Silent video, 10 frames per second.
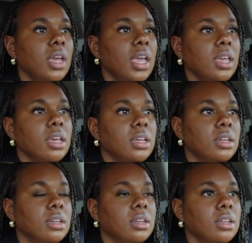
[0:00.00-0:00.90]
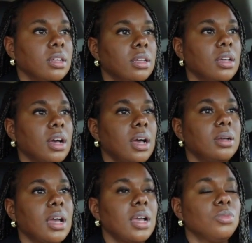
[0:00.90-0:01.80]
And
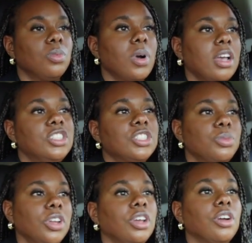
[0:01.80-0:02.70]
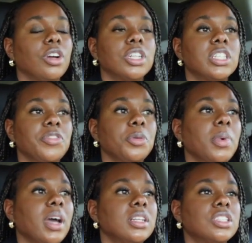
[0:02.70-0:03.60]
I just want to encourage everybody